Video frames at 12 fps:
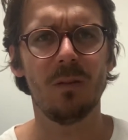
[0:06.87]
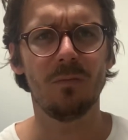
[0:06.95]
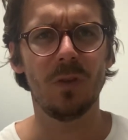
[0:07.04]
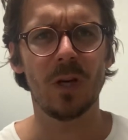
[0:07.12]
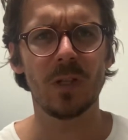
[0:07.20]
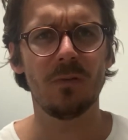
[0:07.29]

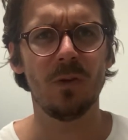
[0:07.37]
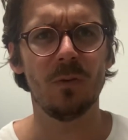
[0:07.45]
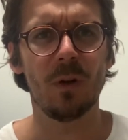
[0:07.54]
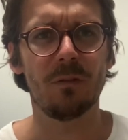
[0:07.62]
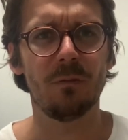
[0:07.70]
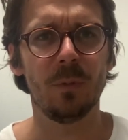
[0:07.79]
For those of you who are
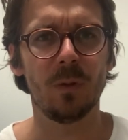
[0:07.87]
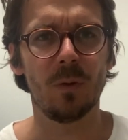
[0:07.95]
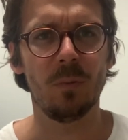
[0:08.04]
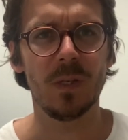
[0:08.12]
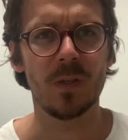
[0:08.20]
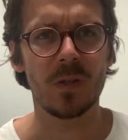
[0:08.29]
not familiar with the
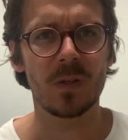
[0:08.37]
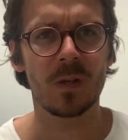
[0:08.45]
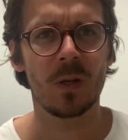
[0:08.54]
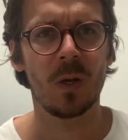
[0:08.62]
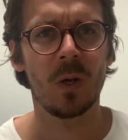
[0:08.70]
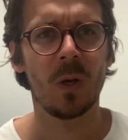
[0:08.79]
business,
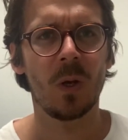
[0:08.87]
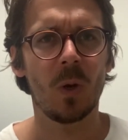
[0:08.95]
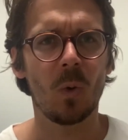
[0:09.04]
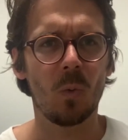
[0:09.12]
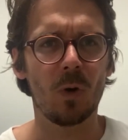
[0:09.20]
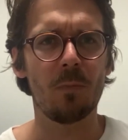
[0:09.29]

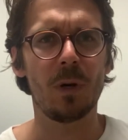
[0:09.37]
we're